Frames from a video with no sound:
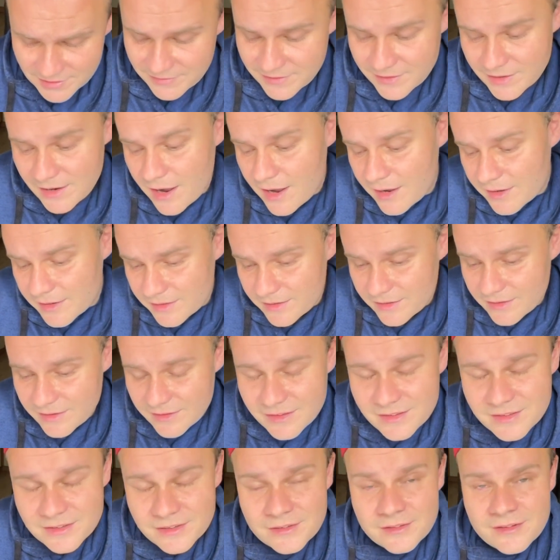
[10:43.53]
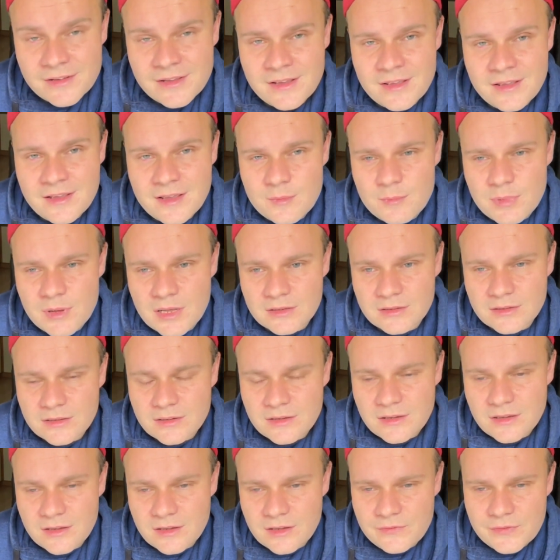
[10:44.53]
that high there either. But
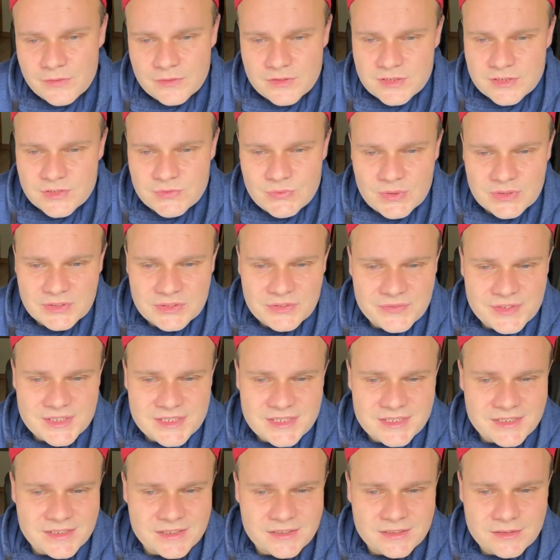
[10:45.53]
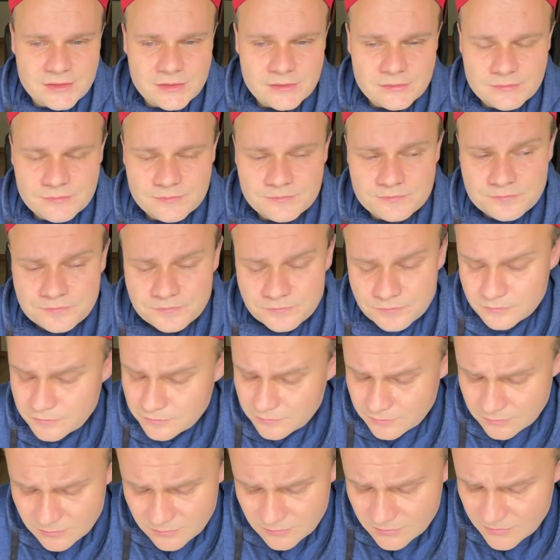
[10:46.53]
if you just want to visit it
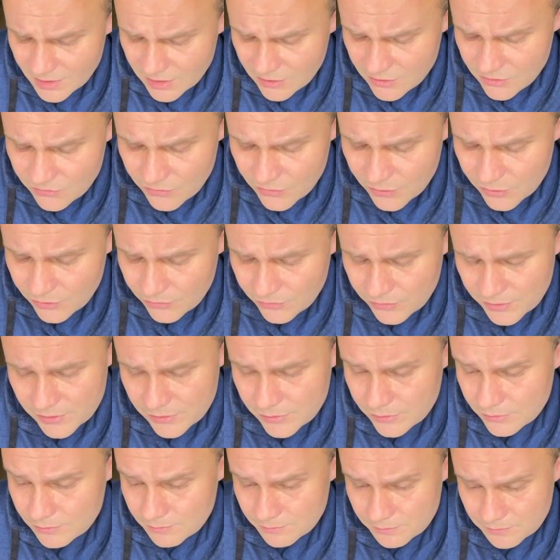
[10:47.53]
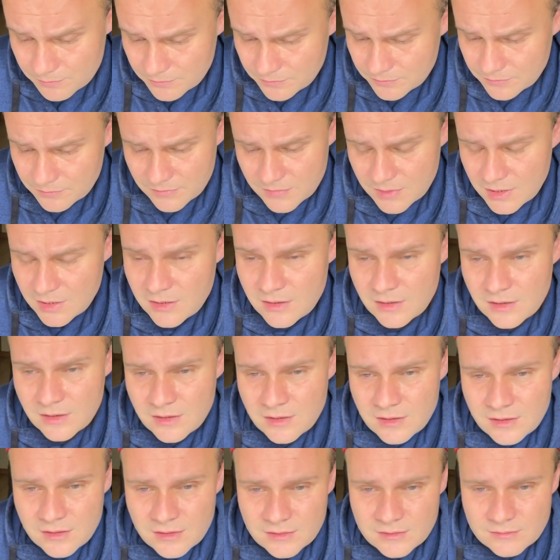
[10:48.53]
for a few
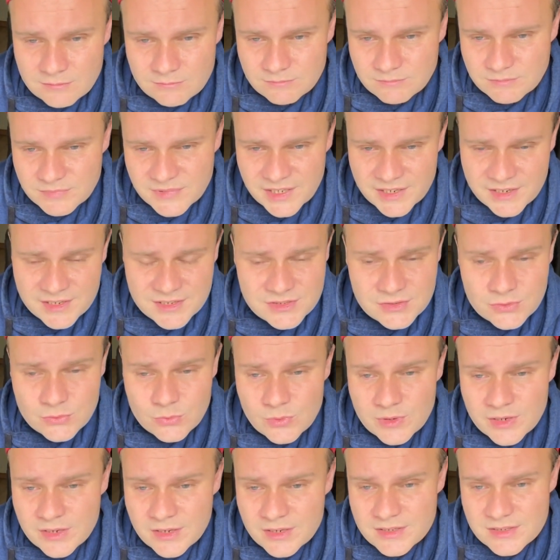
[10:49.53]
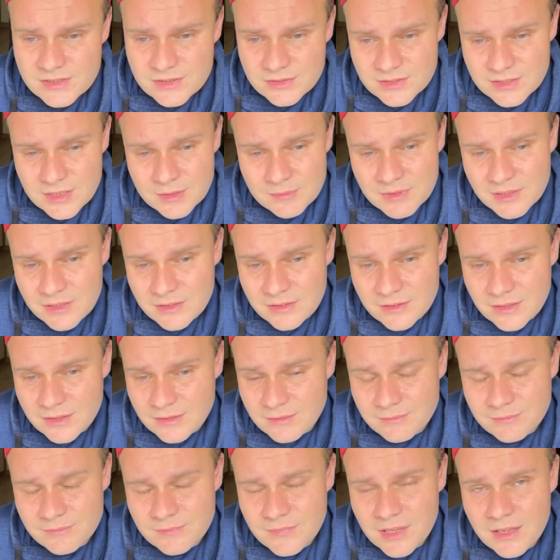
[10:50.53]
days or weeks or something,
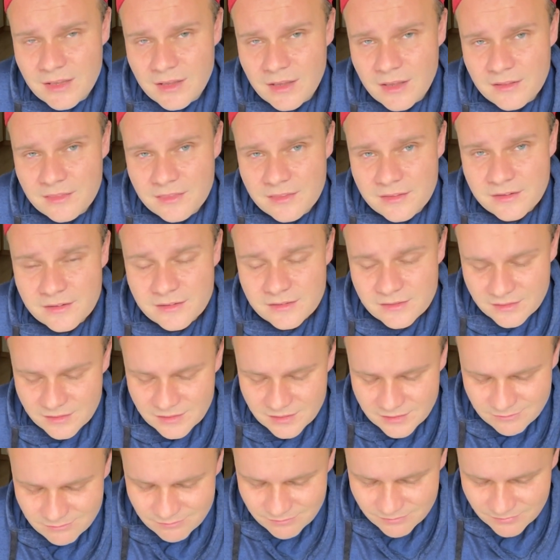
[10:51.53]
then I think that,